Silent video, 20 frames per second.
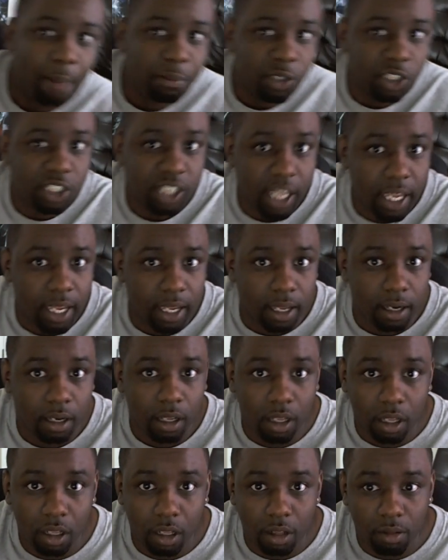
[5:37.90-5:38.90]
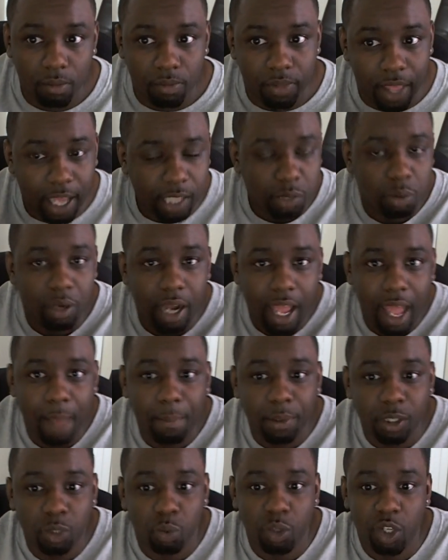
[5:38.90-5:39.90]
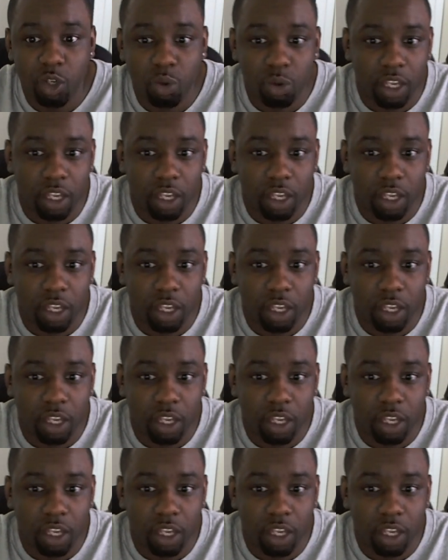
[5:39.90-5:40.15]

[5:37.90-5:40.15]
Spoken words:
just saying. That's what happens when you